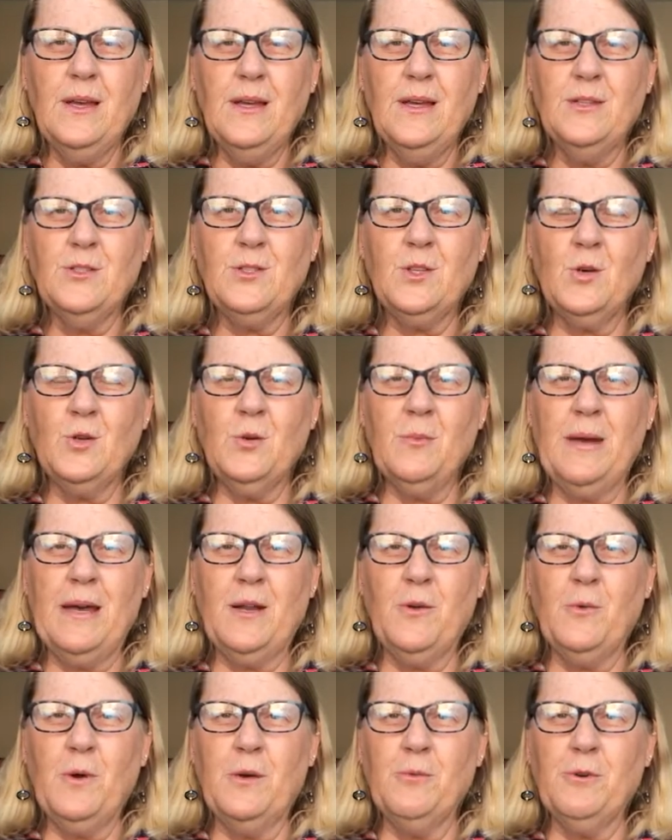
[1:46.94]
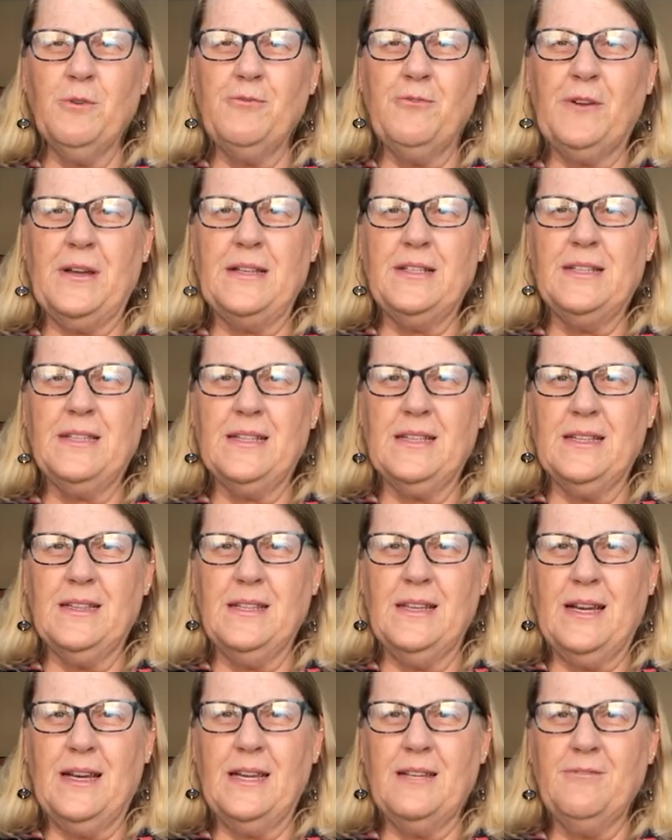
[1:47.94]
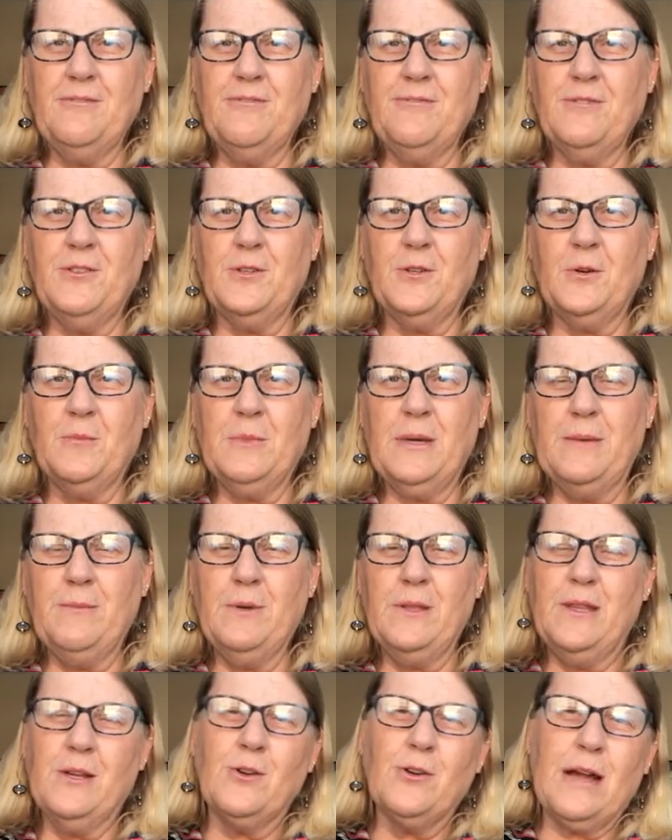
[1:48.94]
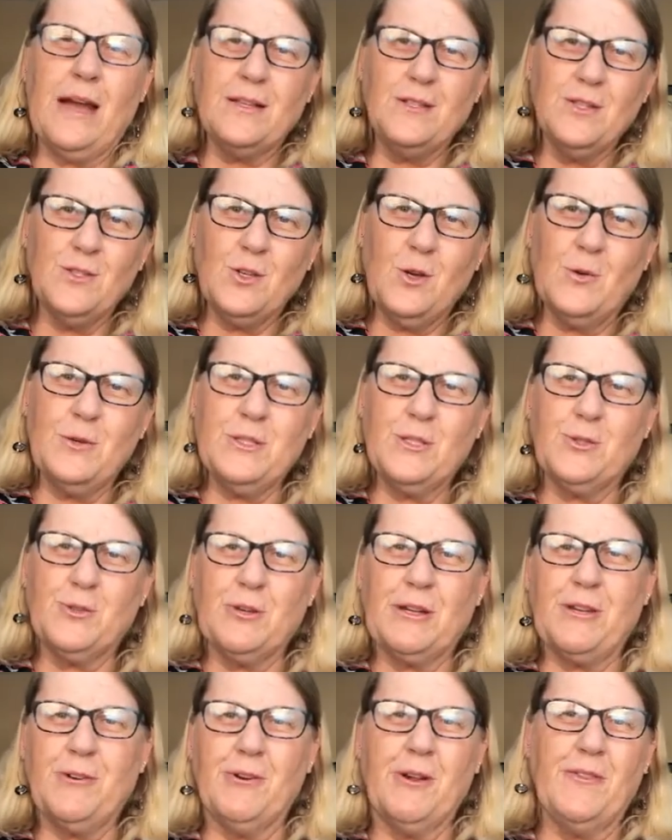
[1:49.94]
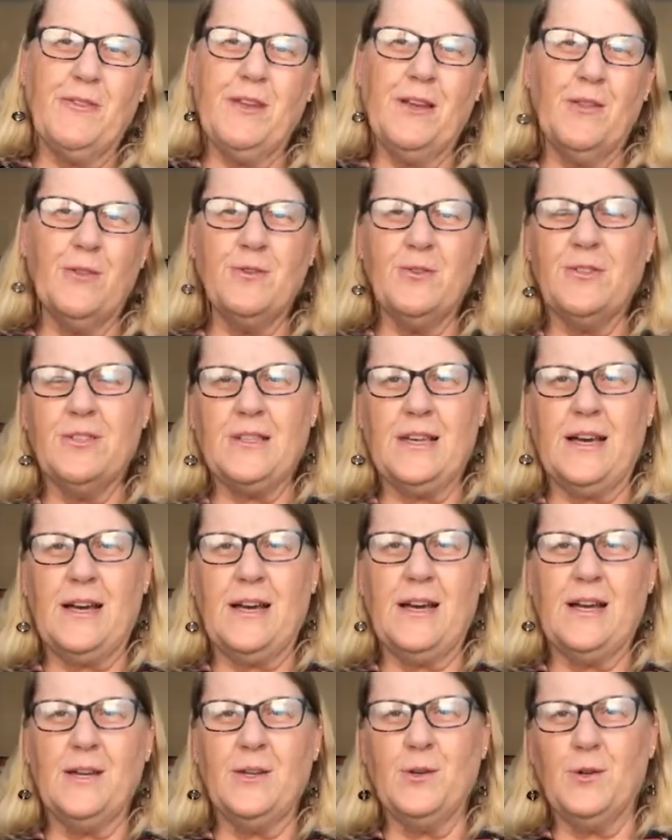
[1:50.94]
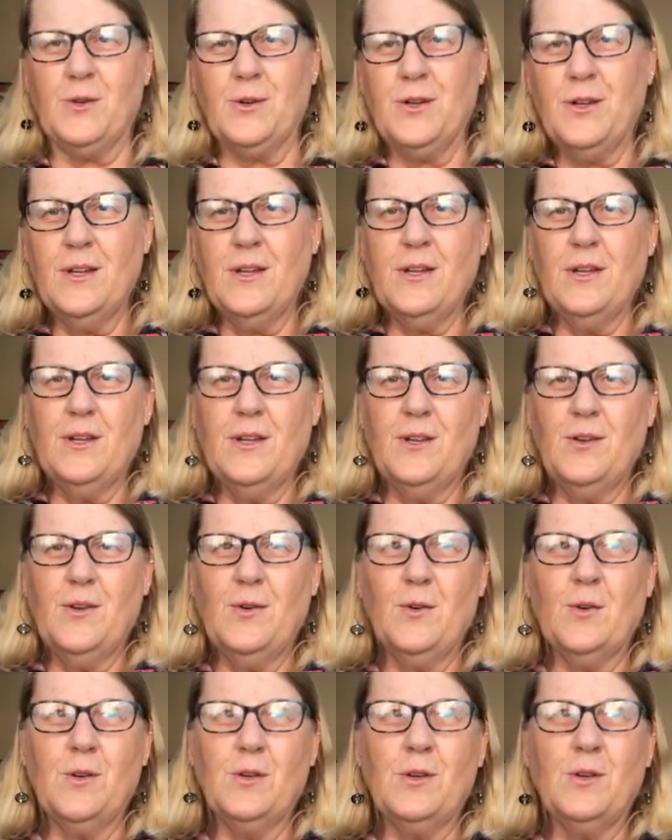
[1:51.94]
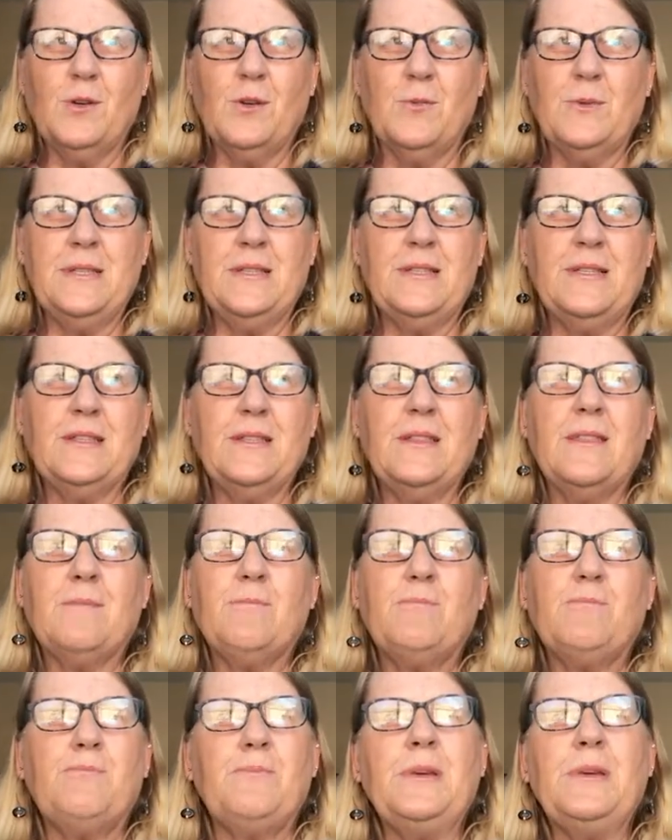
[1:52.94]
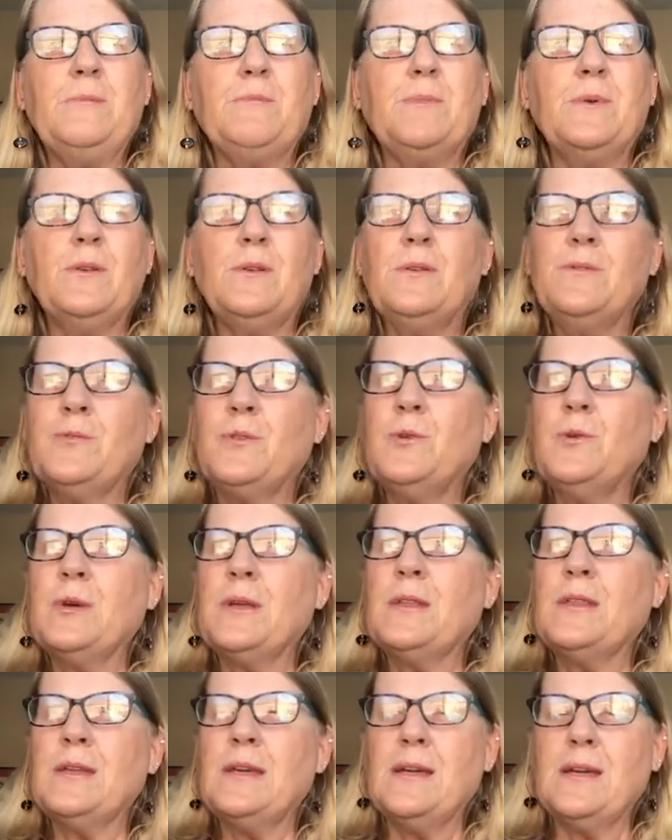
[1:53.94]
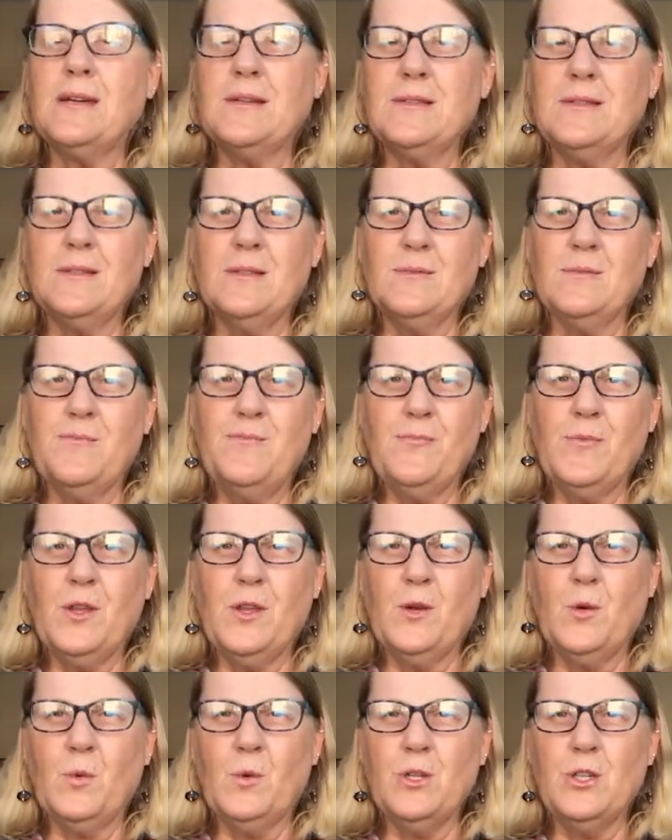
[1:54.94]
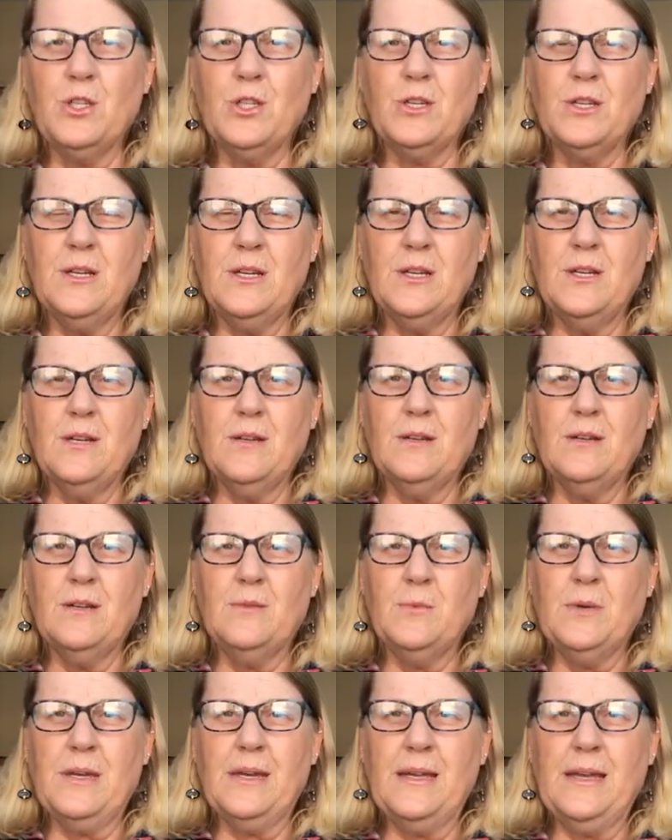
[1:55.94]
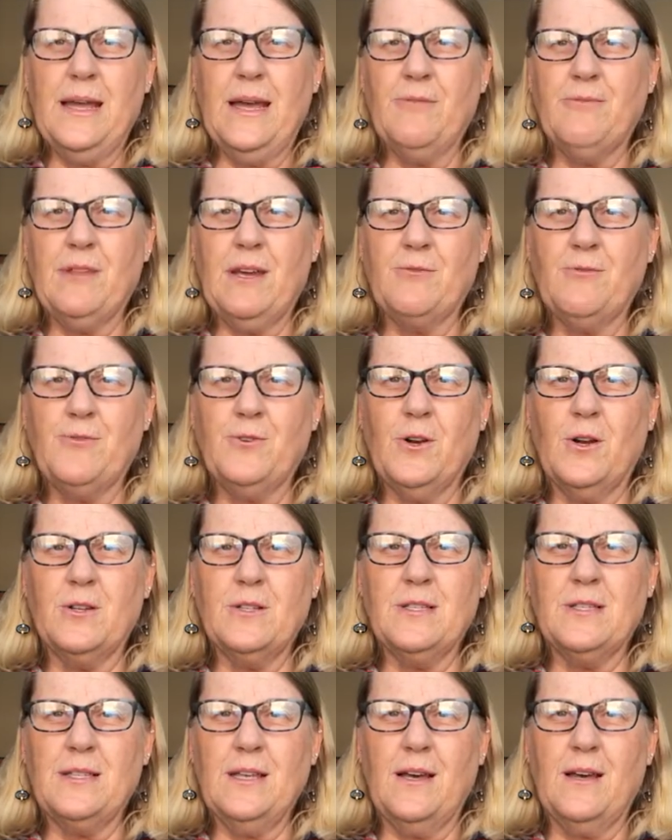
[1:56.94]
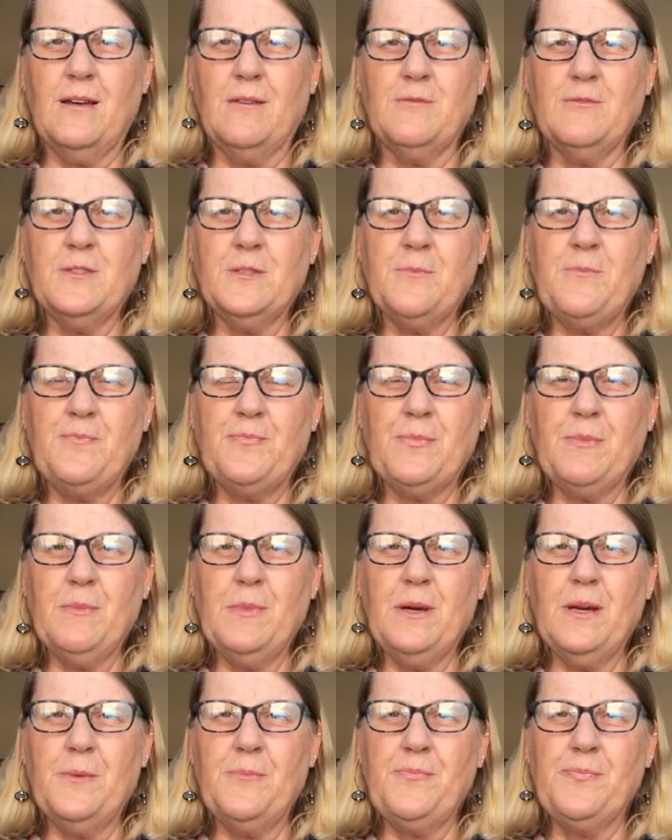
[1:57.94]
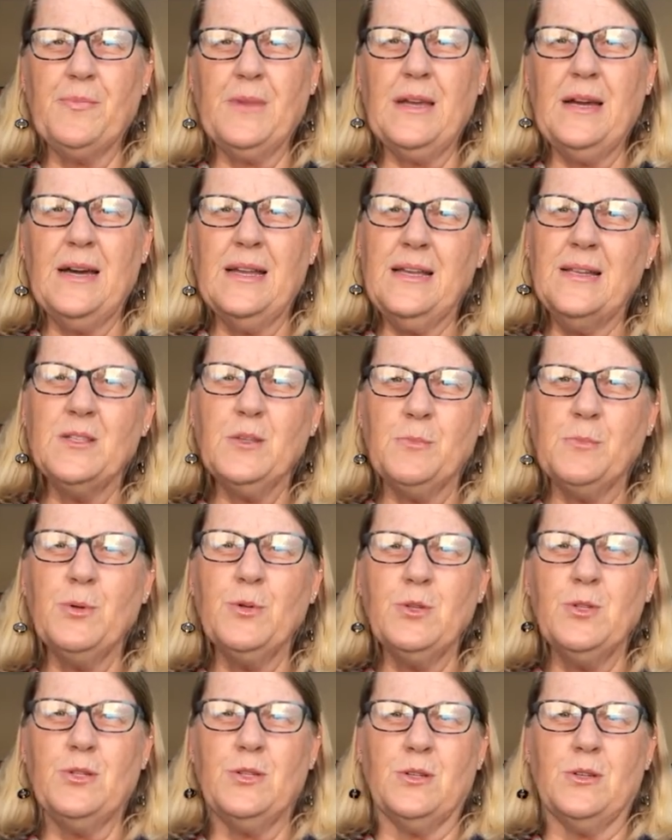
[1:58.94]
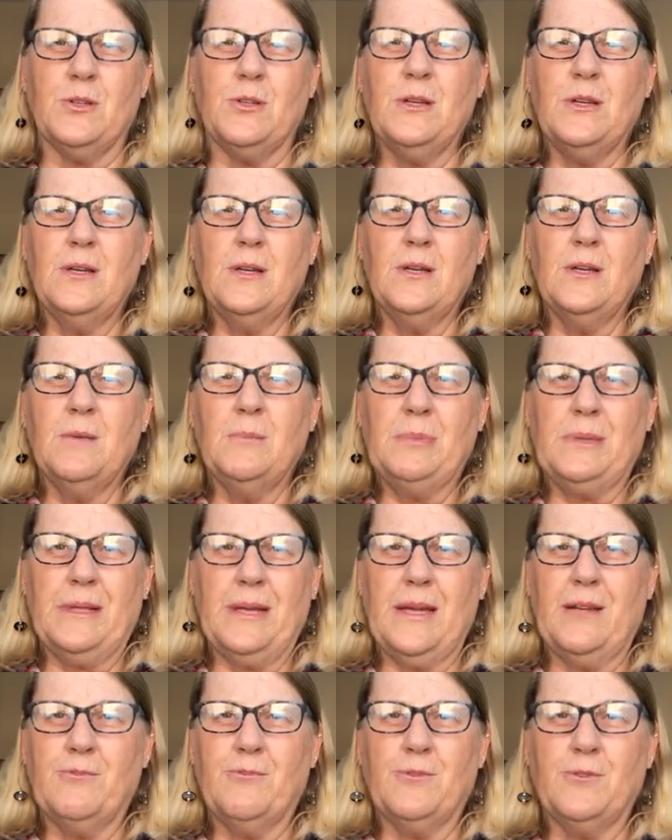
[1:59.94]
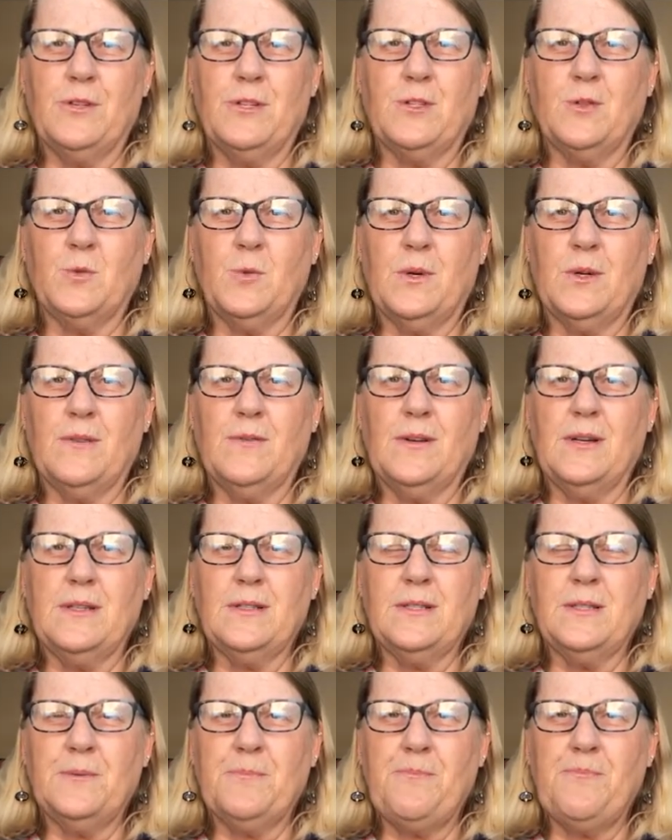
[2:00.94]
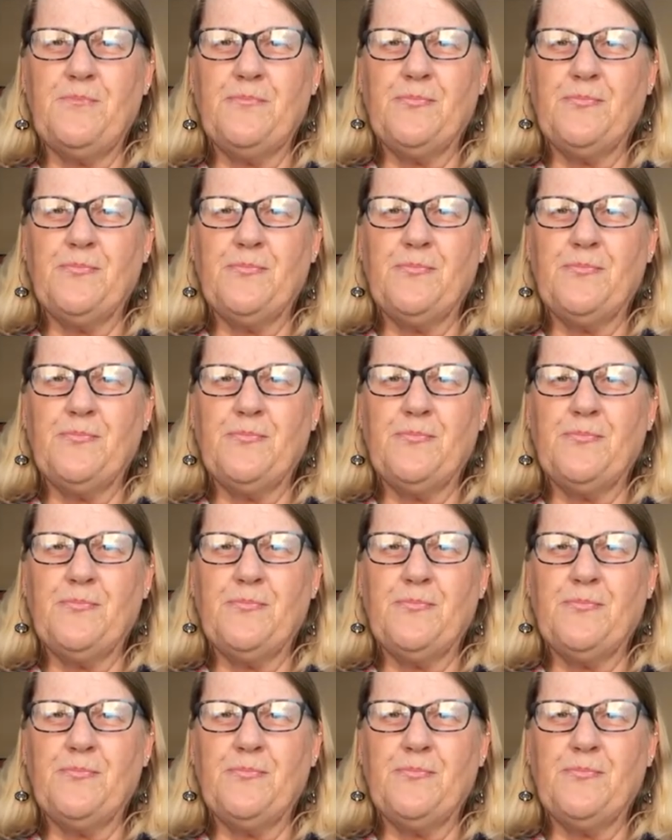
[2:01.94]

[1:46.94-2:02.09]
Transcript: And so, no matter what we're facing in life, you know, maybe the grass is always greener on the other side, or, or you know, we see people doing things and you know wish uh, we could have that for ourselves. But God has a personal plan for each one of us.